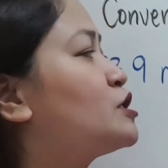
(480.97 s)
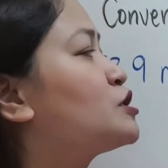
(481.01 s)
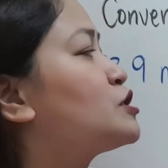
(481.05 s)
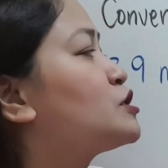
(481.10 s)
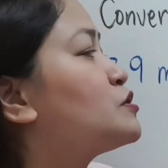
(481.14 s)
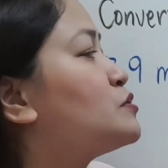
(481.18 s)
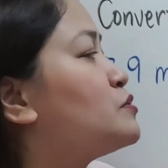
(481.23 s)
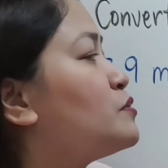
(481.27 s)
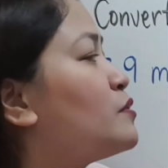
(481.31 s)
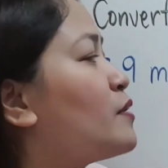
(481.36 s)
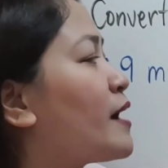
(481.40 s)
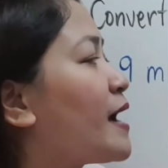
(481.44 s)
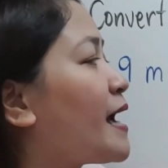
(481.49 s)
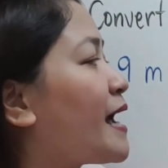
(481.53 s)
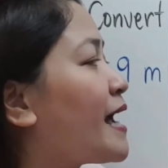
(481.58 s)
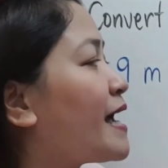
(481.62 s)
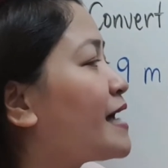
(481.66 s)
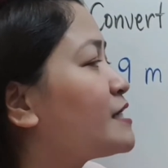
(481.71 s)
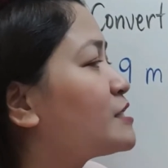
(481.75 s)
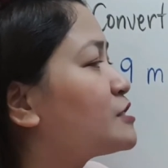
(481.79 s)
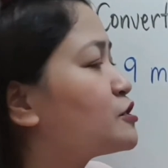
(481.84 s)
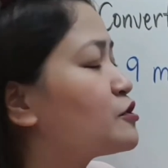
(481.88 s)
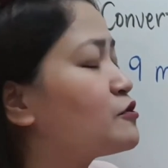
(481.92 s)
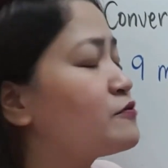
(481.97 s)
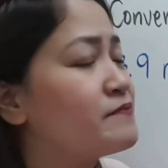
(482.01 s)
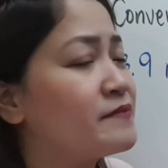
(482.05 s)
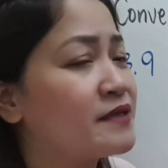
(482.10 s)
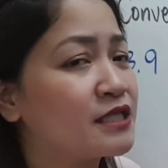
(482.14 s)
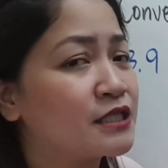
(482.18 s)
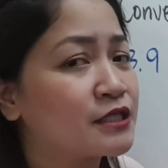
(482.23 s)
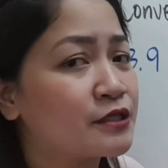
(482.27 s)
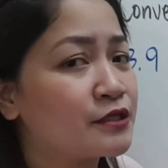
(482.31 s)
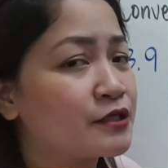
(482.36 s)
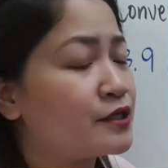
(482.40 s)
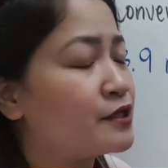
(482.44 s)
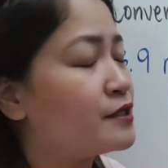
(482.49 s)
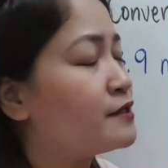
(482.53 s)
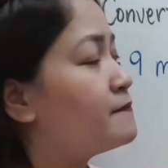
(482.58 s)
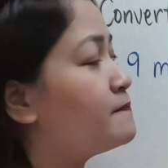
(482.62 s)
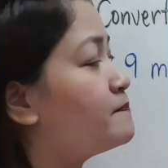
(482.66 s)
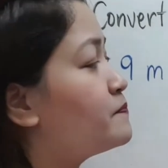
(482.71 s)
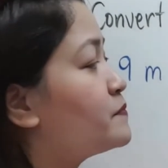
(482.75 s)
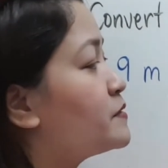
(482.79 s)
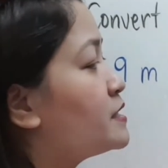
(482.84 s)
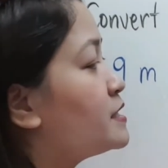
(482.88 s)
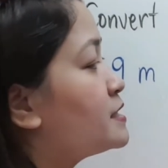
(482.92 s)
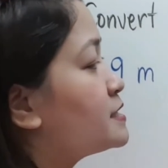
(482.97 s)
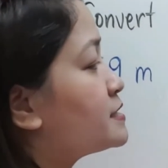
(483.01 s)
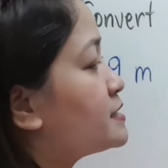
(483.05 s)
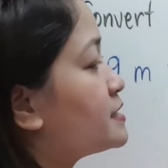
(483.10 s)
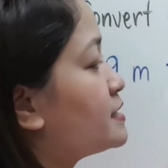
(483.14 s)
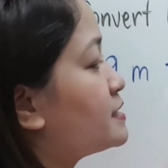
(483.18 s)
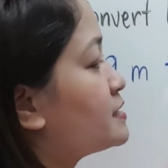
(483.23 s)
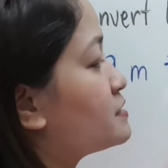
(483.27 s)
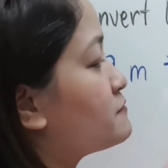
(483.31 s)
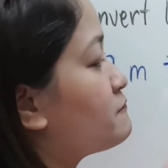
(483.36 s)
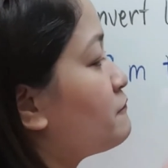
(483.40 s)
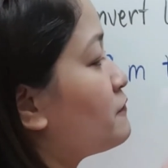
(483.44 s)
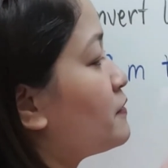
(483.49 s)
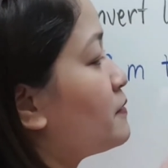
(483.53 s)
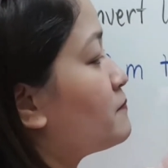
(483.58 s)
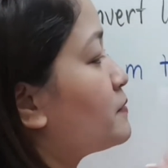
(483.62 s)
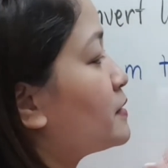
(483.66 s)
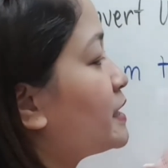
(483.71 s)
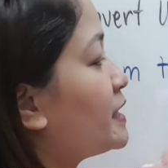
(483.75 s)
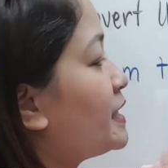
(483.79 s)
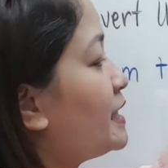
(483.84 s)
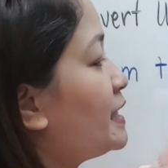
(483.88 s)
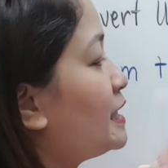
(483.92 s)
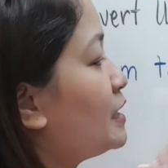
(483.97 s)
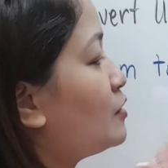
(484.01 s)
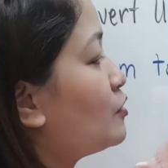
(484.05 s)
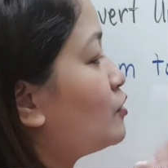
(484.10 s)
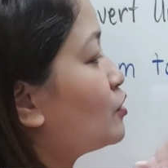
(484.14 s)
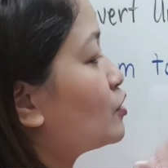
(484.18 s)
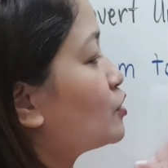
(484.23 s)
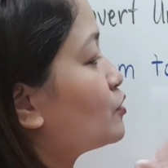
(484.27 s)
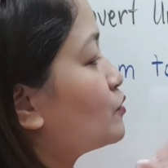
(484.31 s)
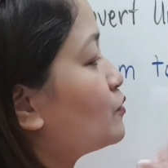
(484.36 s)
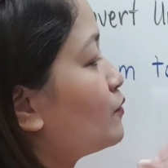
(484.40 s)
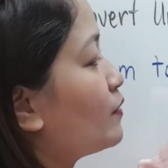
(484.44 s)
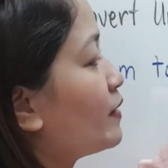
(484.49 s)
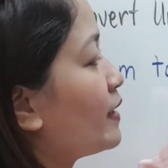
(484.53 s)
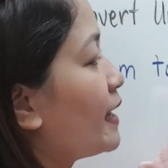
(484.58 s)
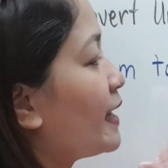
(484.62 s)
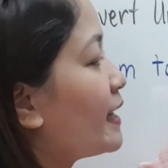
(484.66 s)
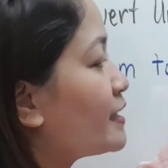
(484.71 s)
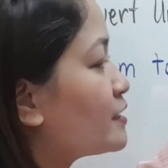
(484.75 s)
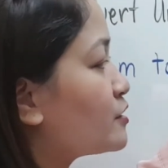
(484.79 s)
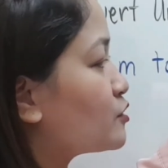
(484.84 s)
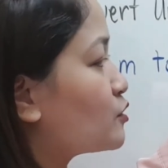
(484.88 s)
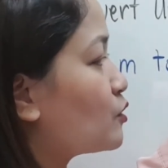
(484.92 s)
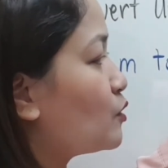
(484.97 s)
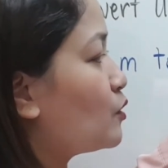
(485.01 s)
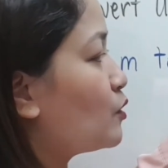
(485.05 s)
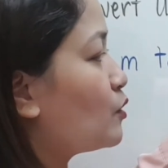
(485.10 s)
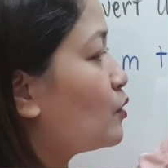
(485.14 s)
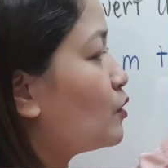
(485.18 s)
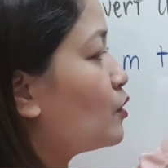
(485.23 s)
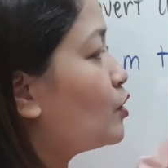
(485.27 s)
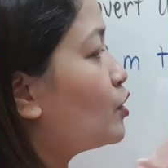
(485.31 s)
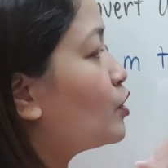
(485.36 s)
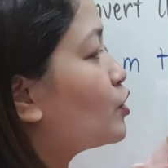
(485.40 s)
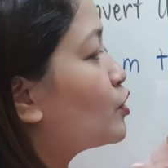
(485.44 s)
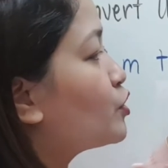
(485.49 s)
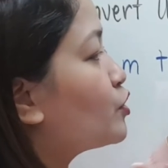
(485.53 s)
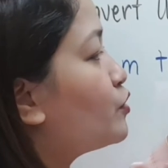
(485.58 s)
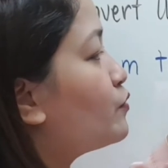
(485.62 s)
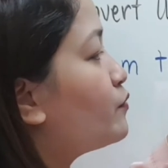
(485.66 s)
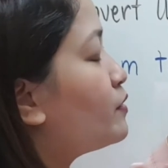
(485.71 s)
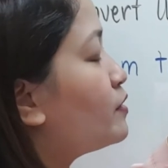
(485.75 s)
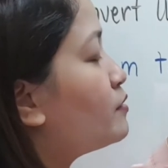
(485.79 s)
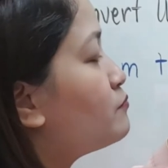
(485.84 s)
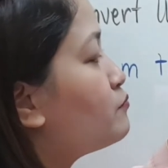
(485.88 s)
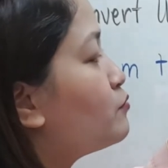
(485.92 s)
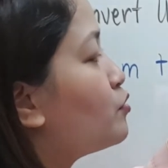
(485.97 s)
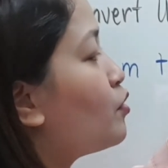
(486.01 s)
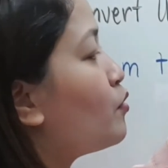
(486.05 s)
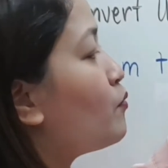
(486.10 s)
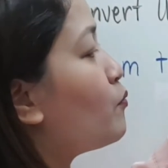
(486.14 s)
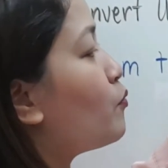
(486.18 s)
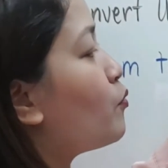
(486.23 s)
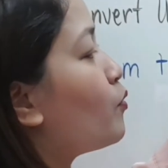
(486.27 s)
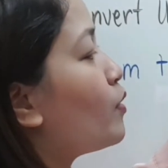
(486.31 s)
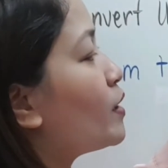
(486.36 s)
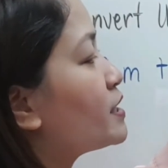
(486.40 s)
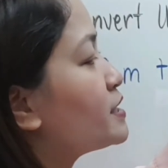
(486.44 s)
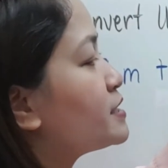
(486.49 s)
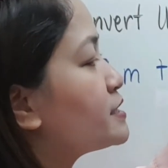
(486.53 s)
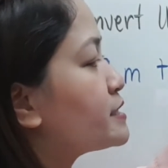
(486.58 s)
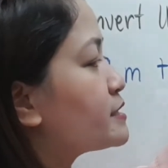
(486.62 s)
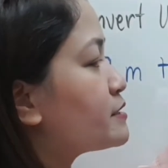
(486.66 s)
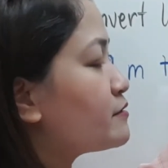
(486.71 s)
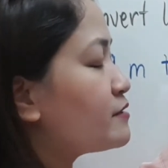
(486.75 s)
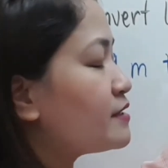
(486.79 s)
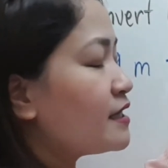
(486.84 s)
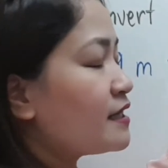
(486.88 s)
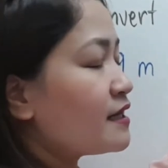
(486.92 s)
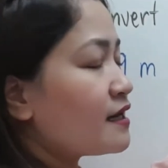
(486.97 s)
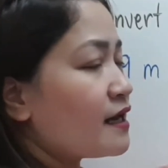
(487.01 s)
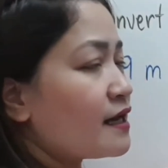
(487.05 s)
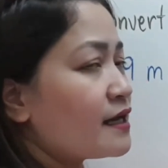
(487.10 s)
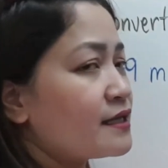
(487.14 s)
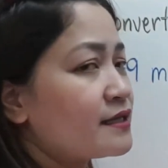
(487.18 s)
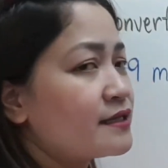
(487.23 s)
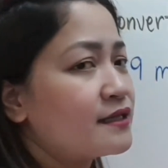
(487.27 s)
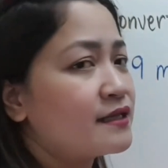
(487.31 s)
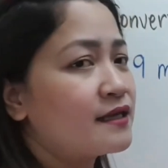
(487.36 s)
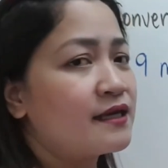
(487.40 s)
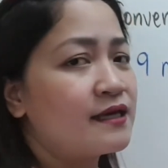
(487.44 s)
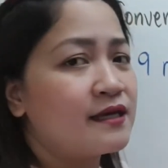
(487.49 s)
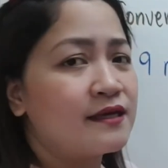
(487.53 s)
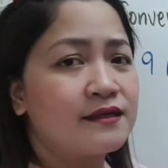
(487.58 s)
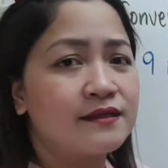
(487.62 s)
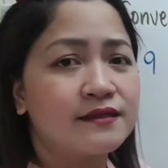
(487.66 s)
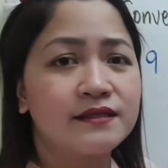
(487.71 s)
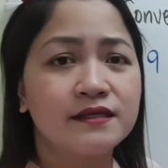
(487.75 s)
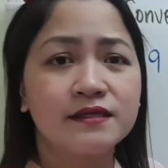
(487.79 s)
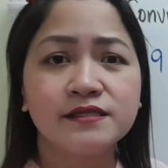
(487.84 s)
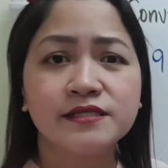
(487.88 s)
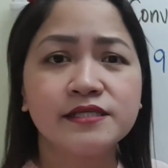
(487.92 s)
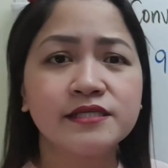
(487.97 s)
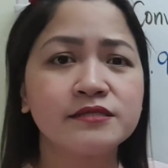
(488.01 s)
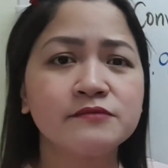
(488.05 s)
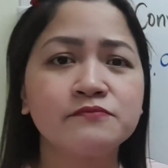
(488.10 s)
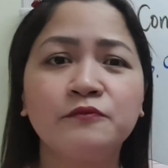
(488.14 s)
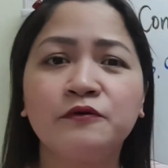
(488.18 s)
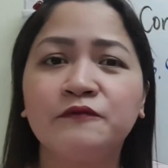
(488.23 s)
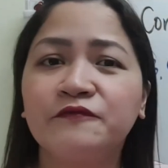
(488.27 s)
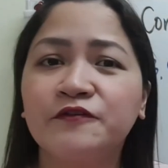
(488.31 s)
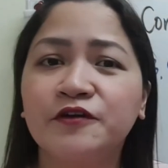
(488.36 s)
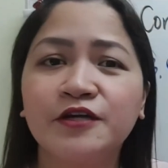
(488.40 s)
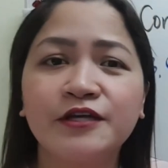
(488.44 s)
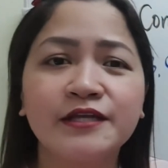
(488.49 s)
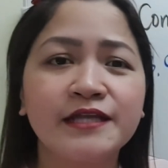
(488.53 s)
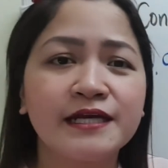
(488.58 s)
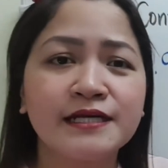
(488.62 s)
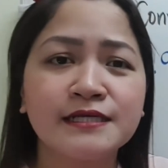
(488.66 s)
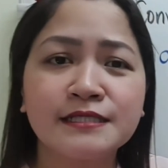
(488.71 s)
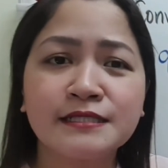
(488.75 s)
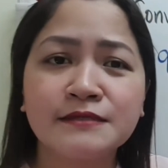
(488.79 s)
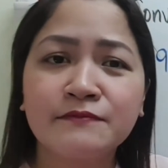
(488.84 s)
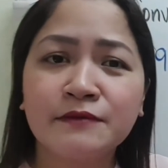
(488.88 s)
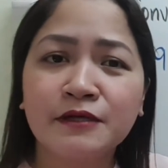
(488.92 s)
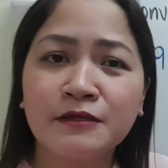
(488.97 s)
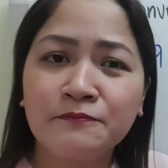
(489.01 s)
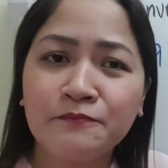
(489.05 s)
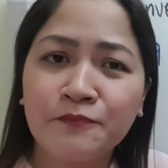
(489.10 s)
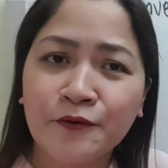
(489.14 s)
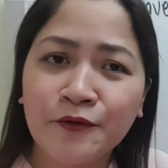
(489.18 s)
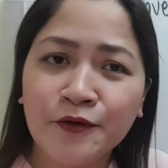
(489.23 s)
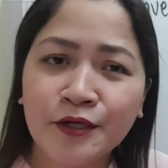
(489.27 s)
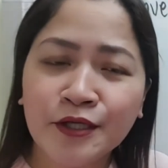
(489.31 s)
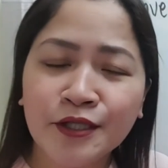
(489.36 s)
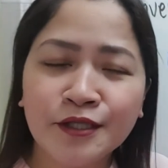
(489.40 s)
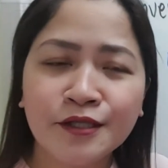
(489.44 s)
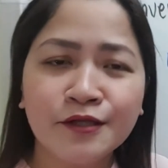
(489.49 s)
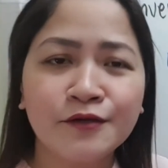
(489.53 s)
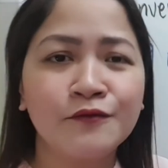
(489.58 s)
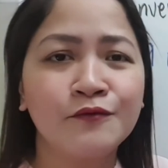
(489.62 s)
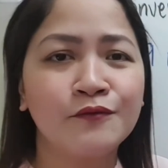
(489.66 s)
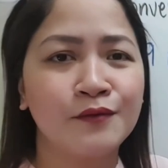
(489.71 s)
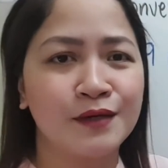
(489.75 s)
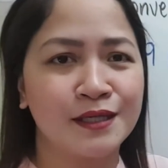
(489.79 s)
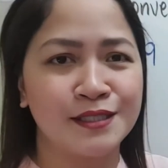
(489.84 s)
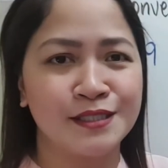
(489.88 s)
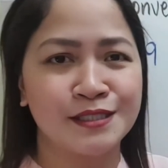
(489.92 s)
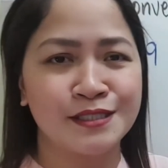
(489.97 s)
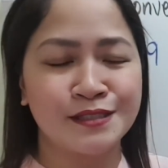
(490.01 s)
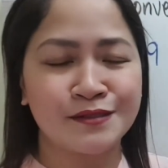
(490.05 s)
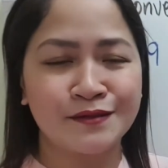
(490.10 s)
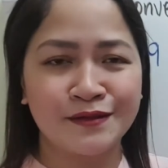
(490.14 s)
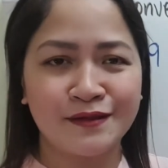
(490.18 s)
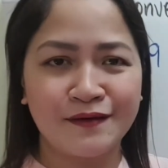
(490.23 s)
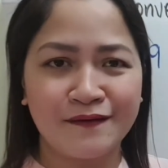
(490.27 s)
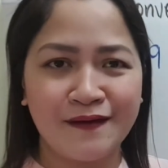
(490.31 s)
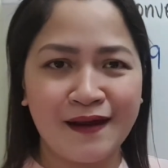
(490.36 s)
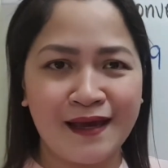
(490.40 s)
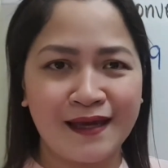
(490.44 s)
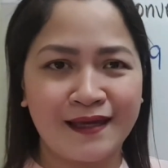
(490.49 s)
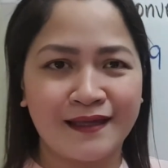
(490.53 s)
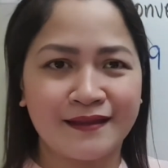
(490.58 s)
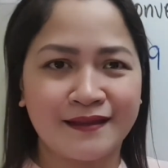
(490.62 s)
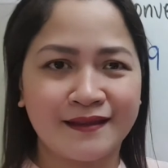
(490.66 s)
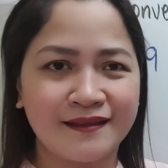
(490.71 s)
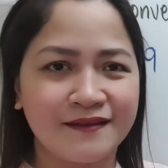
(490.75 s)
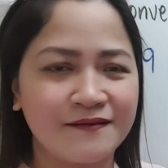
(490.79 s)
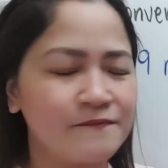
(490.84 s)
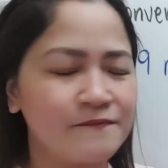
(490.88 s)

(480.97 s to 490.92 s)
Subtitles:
to hectometer, since from kilo to hecto, you will move once to the right, then just move your decimal point once to the right.